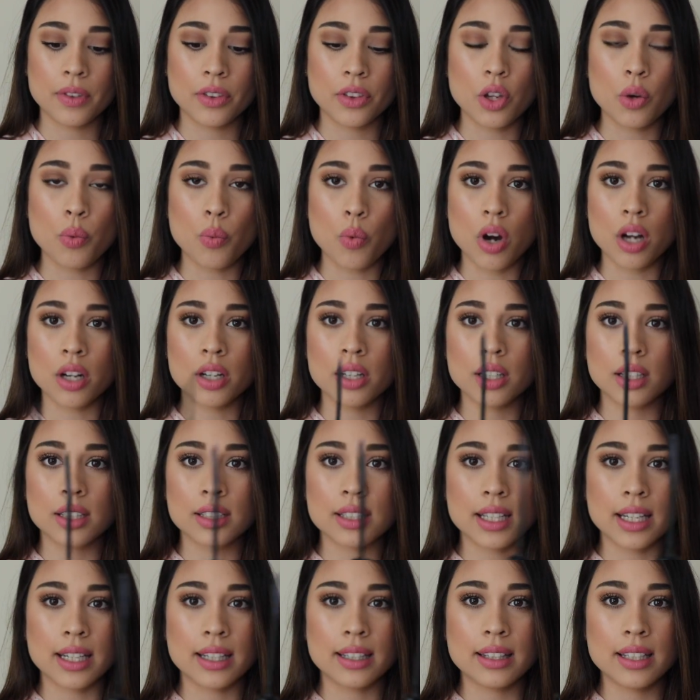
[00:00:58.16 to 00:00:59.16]
the wand
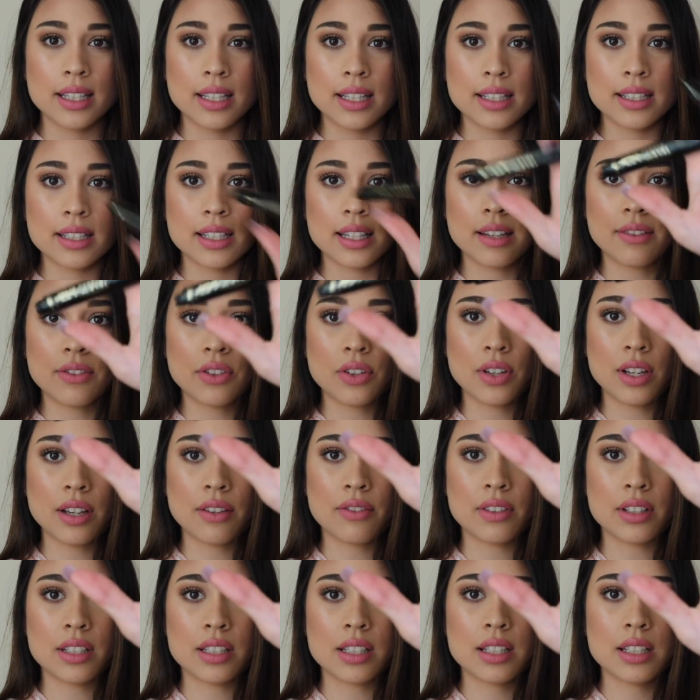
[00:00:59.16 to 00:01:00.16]
looks like this. If you
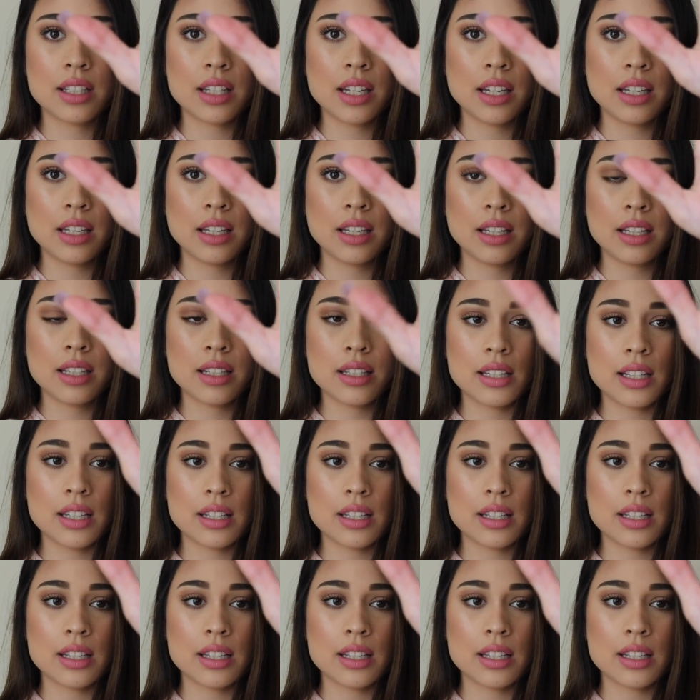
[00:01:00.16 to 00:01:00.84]
haven't seen it,